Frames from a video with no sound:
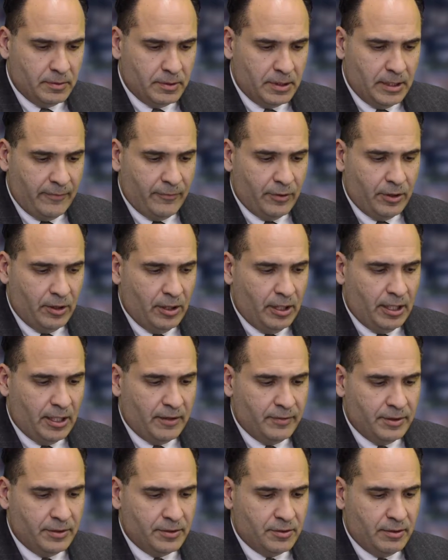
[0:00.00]
covered a lot
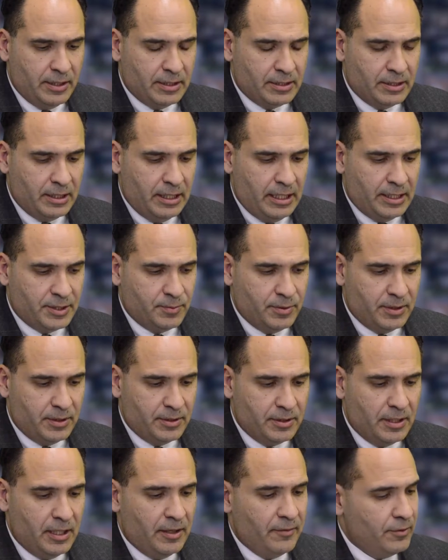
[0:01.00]
of interesting
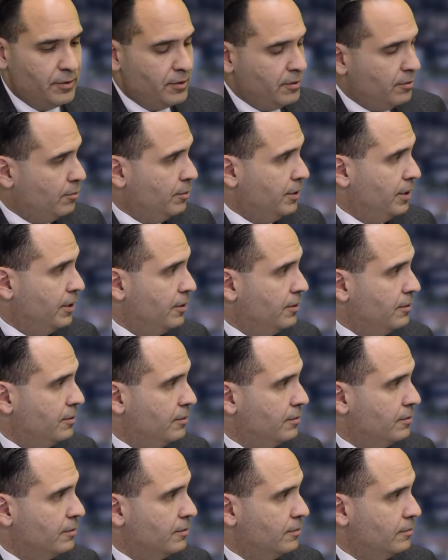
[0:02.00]
aspects of your career.
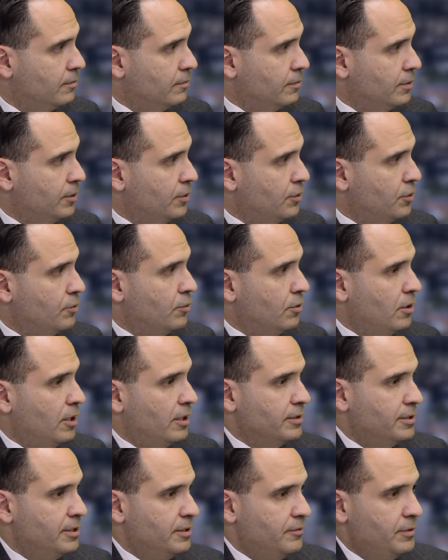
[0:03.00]
We know you were
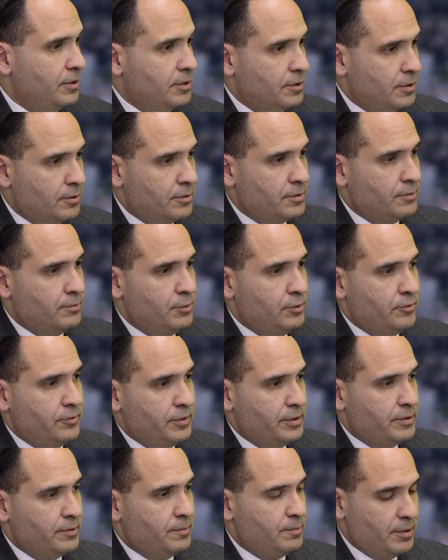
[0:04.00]
on TV shows,
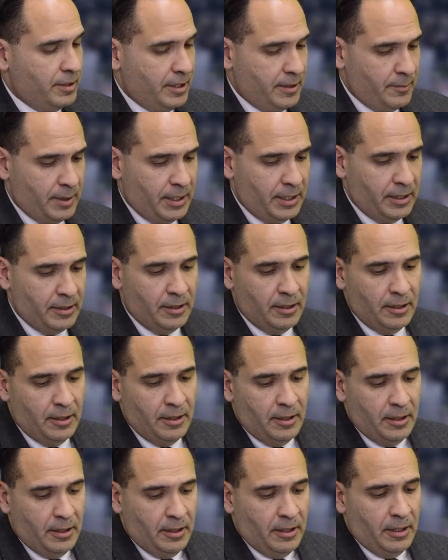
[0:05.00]
movies, Playmate.
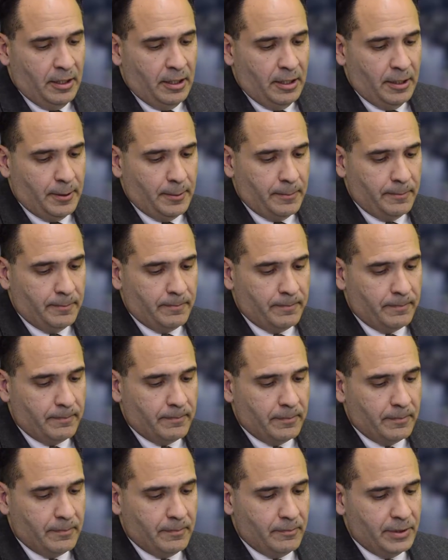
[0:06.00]
But
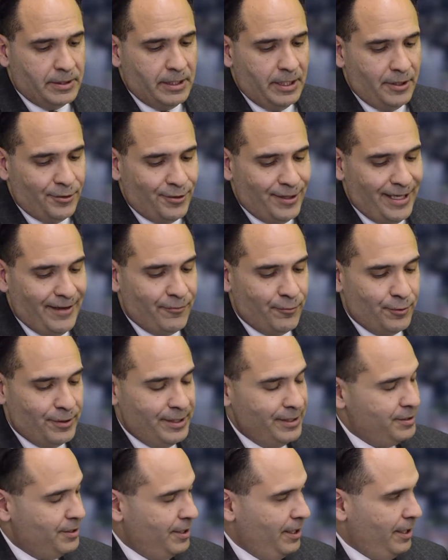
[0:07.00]
then your life
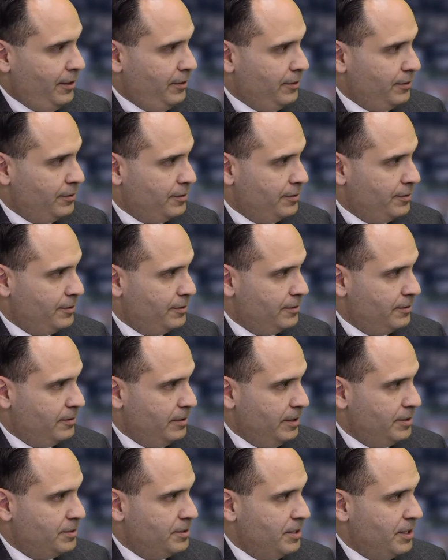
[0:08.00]
really changed.
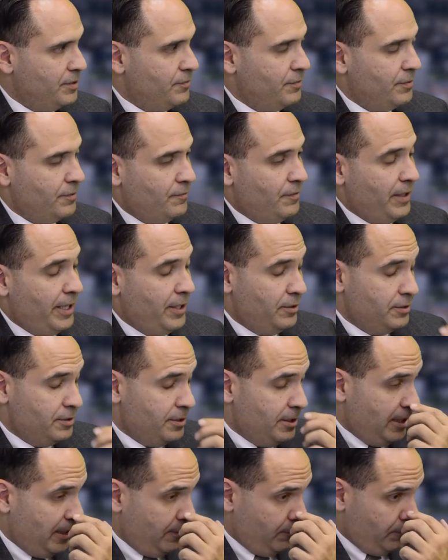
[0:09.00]
And it changed for the final
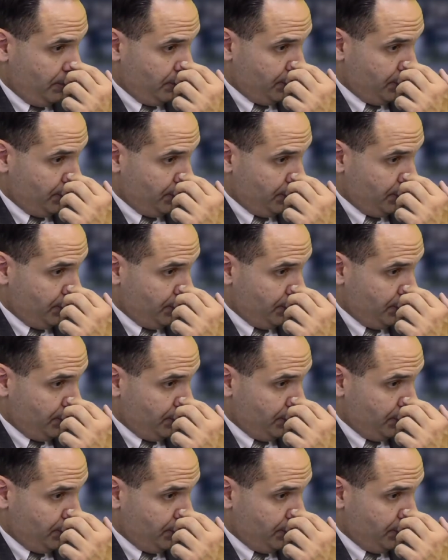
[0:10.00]
time. It